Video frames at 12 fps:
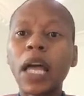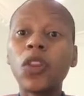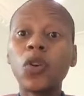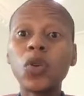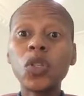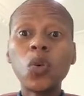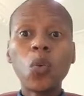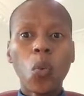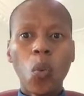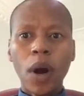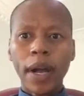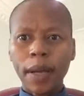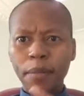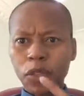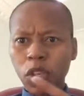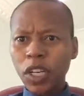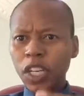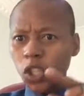the reason why I'm
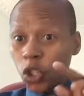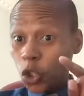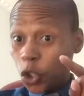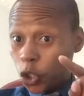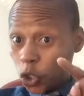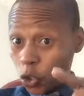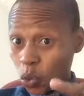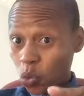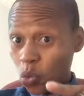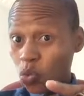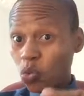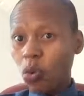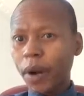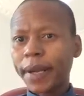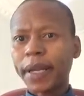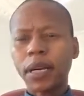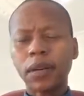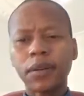talking to you right
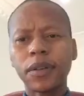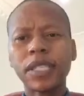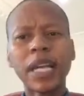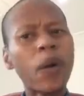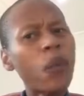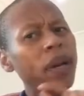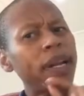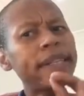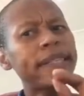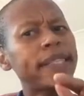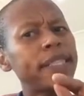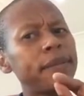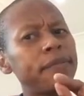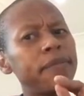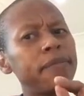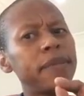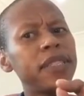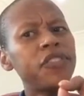now, because I want to
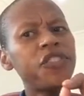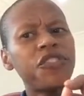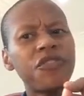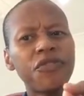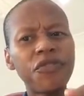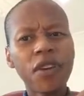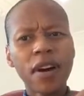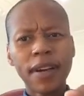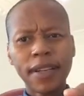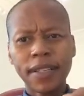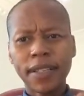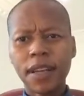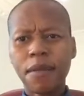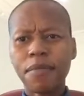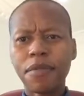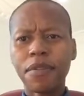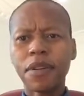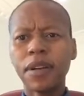demystify
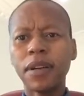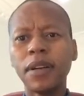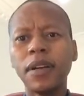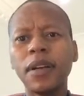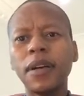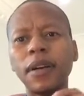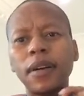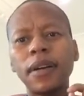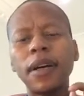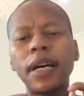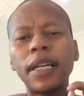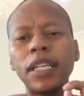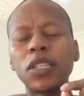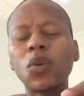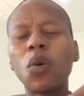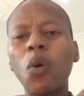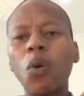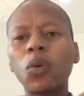something, and it's
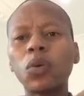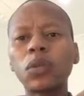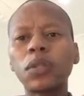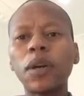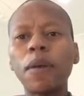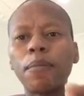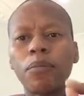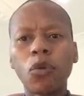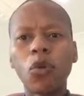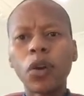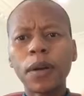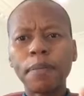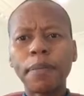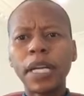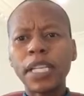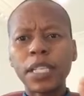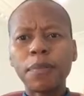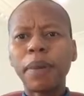called
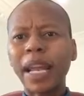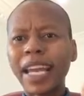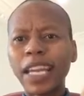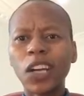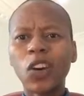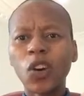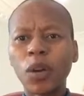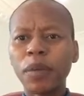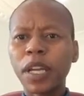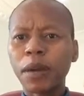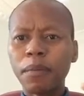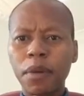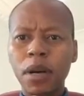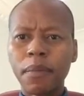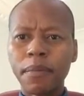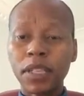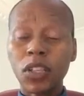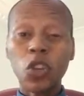broad-based Black economic
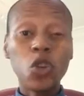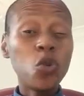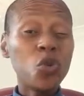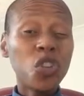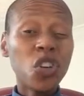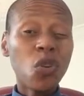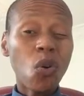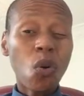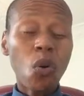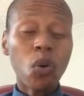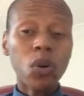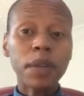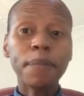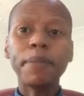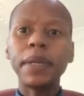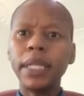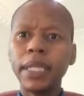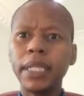empowerment, loosely called
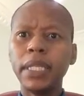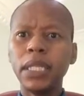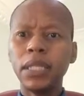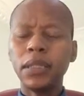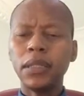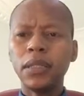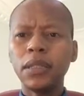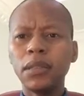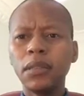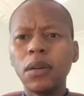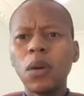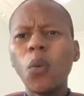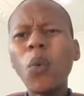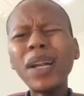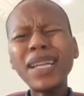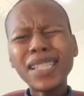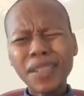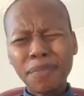BEE.
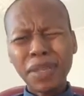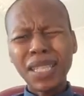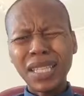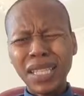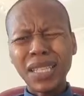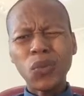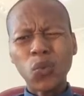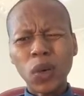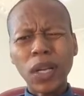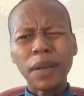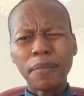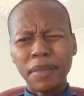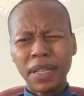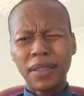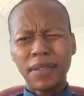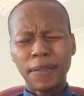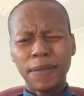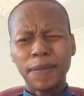What does BEE really
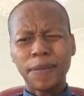mean?